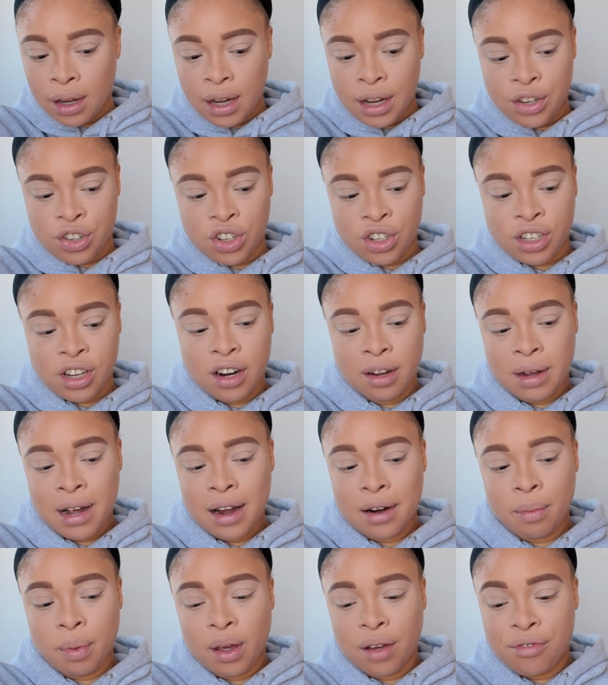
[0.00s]
It's just going to
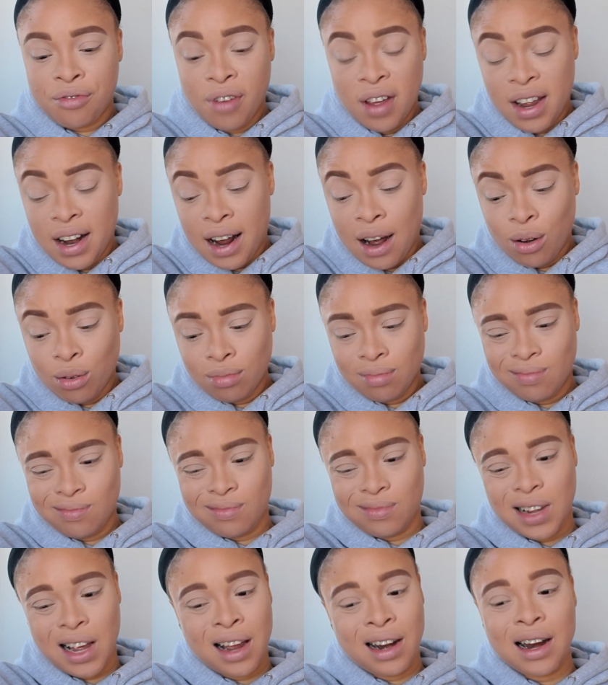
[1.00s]
kind of be a fade out
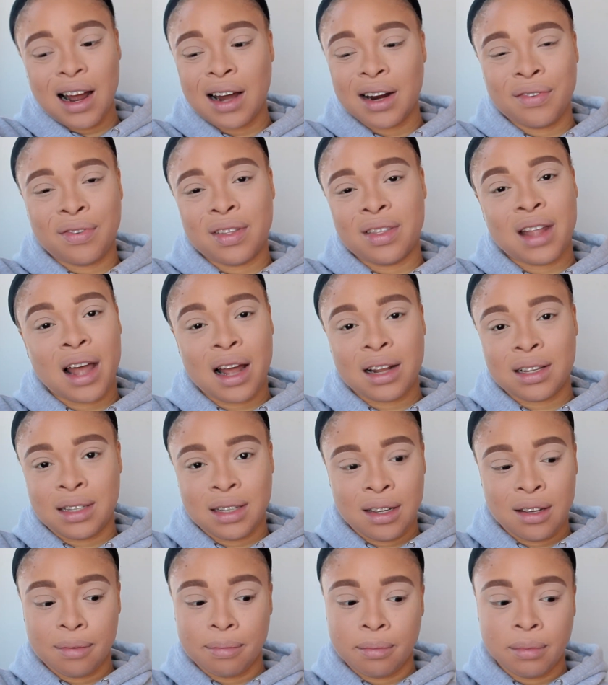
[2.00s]
and not even that
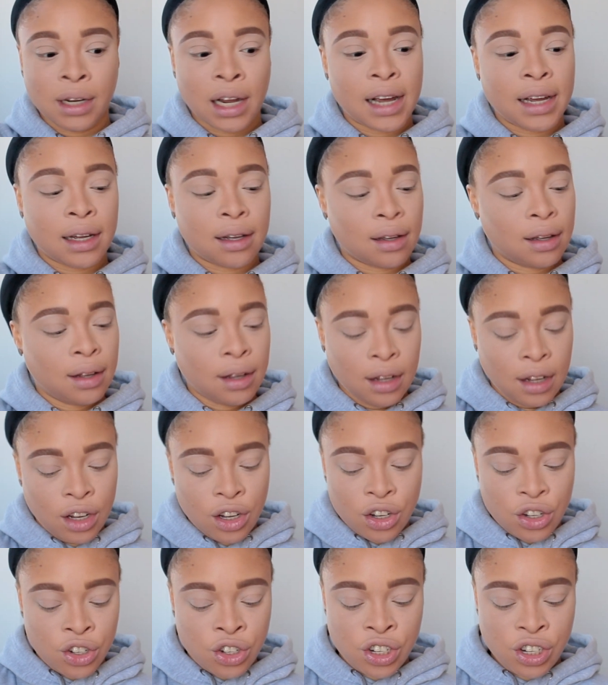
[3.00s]
deep. Like
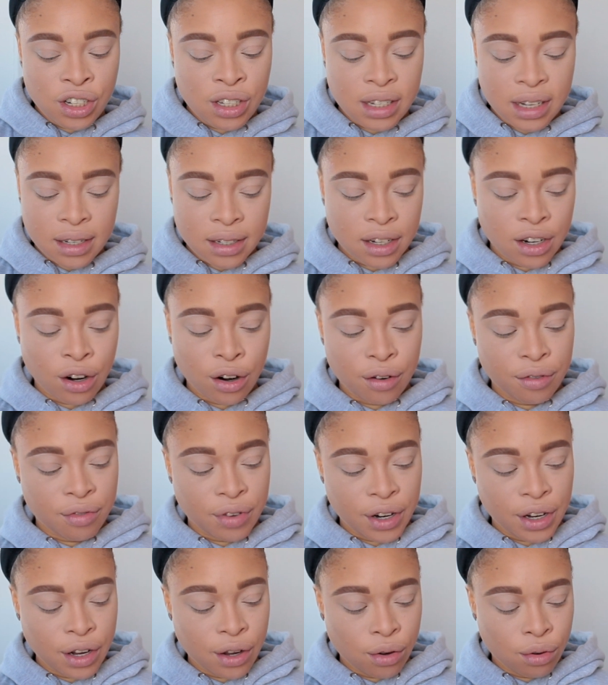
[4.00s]
she says in her
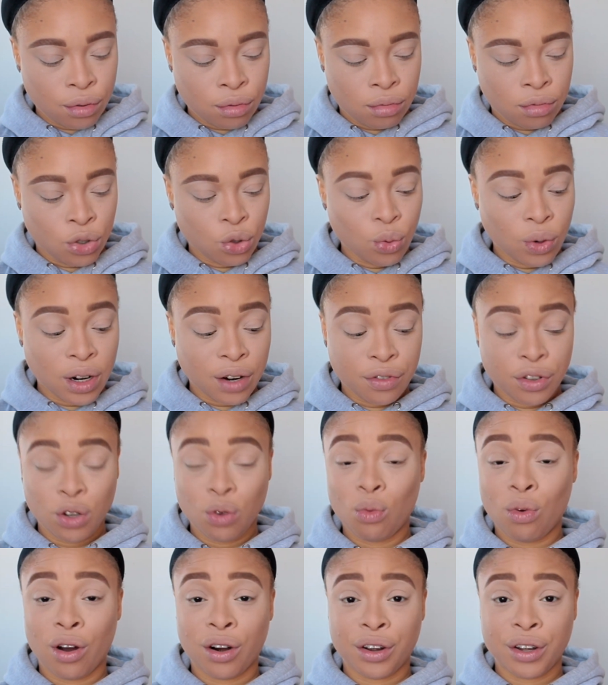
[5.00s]
video, do whatever
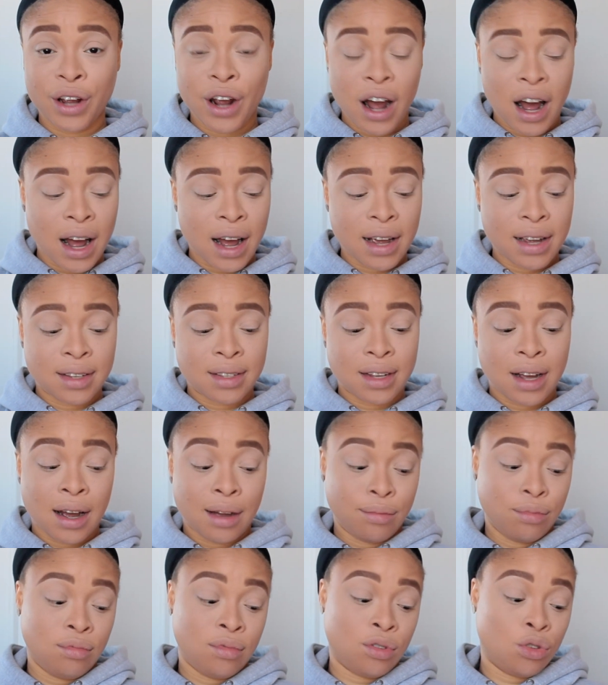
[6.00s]
you want on your eyes.
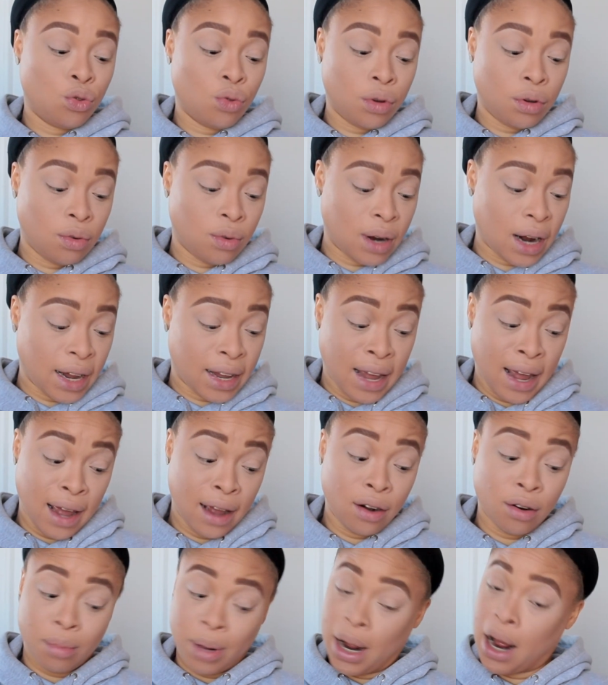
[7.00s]
I'm doing what I
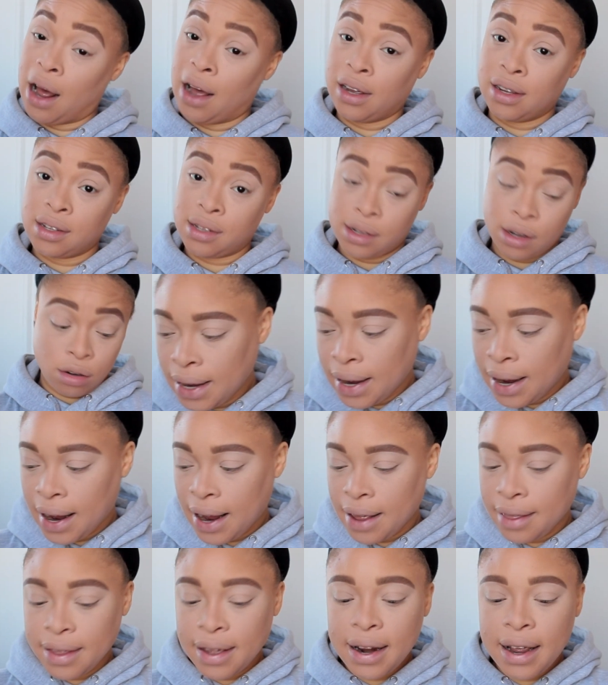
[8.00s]
can on my eyes. So.
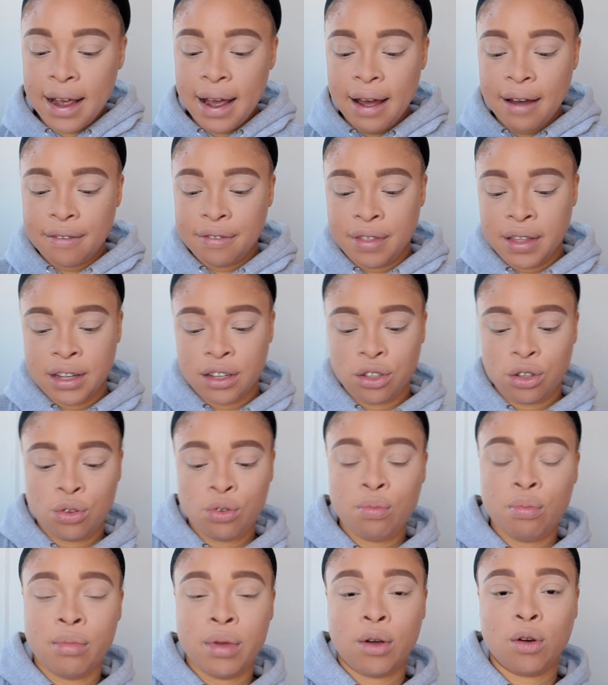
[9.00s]
And then I have these
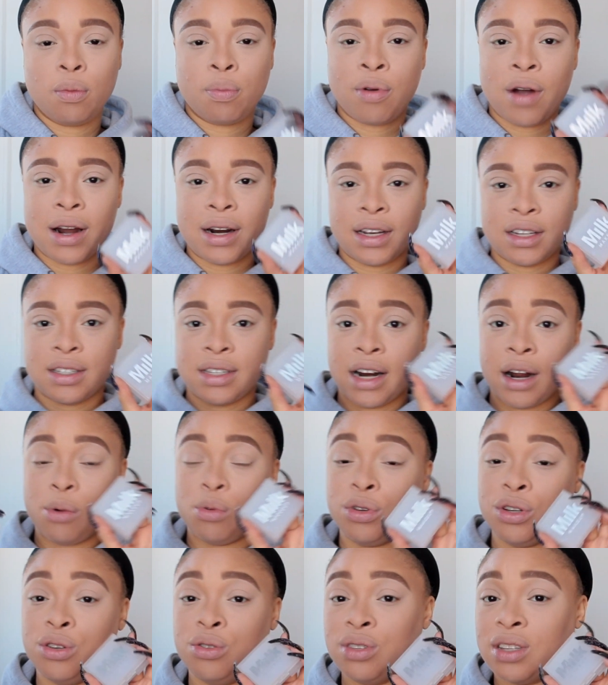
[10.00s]
2 Milk products that I
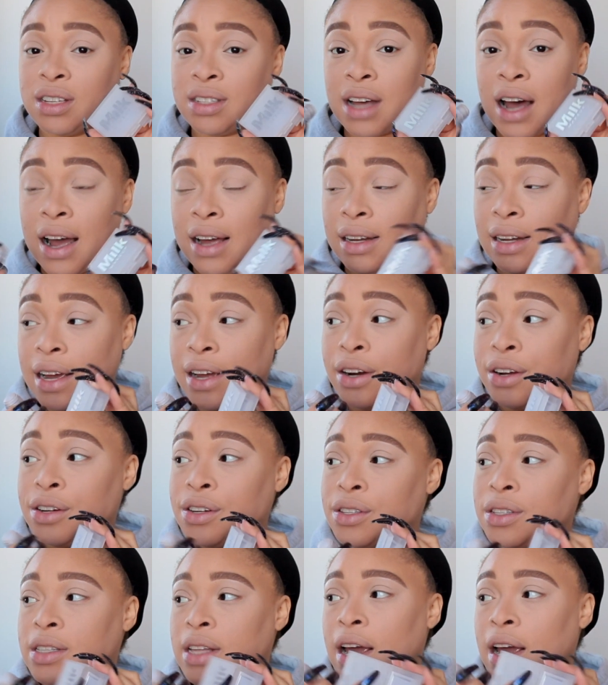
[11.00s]
will use as highlighters.